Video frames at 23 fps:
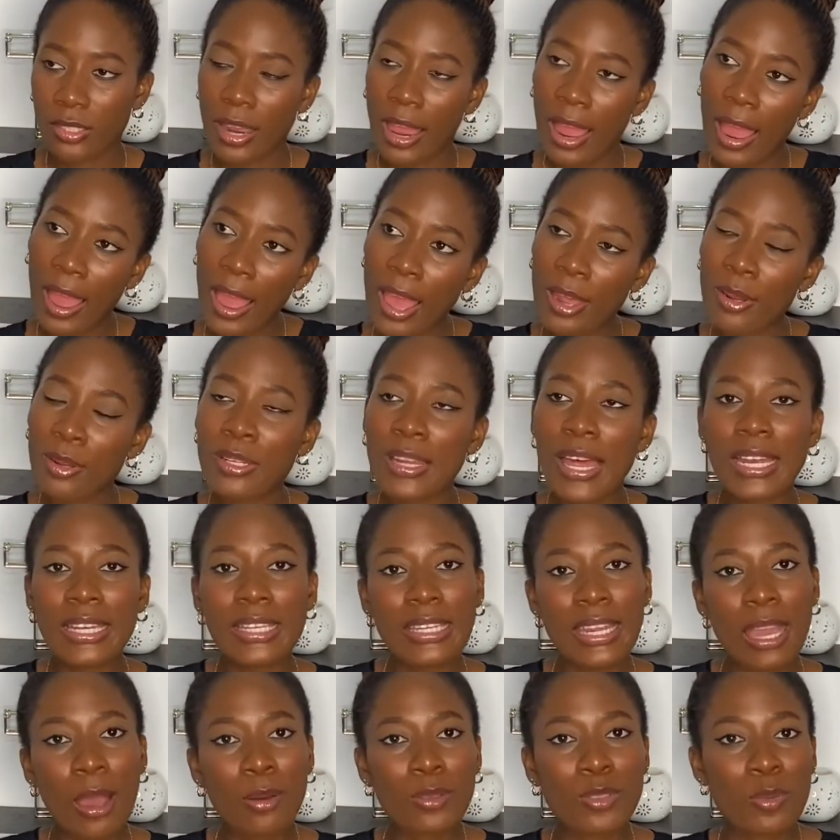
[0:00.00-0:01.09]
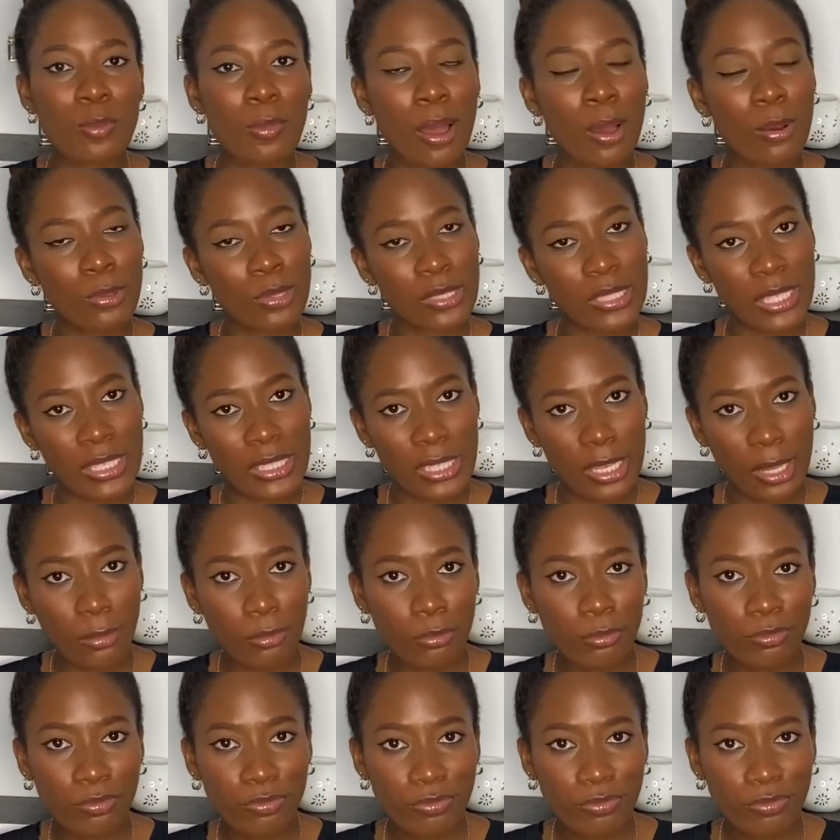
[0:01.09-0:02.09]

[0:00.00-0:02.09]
Another day, I was on my own, JJ.